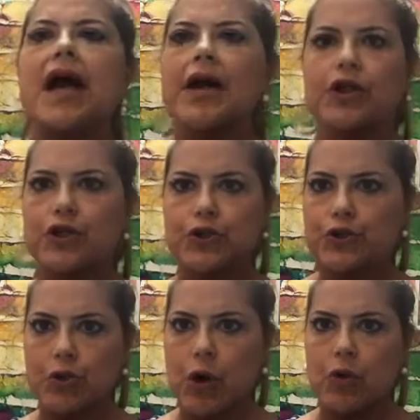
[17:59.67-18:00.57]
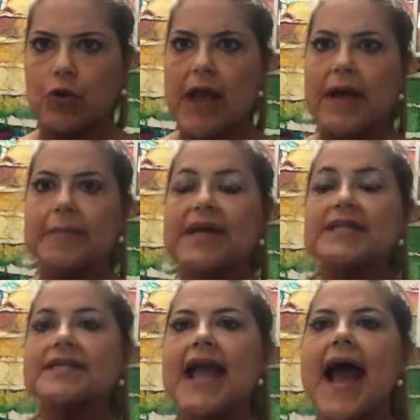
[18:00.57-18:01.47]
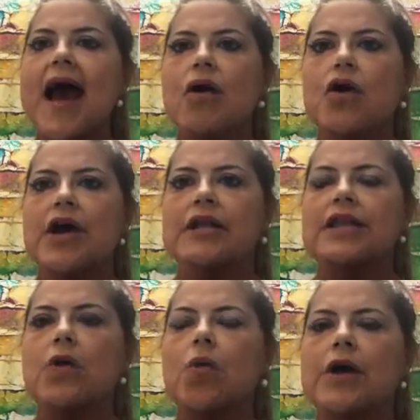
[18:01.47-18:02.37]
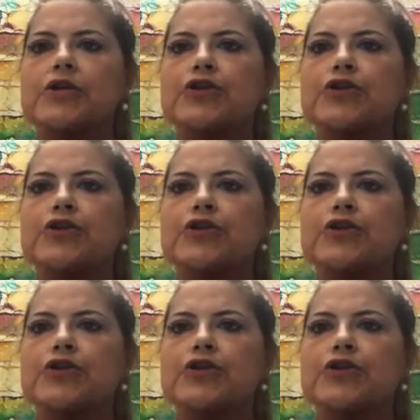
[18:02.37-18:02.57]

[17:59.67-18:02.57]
out of control. Because now they want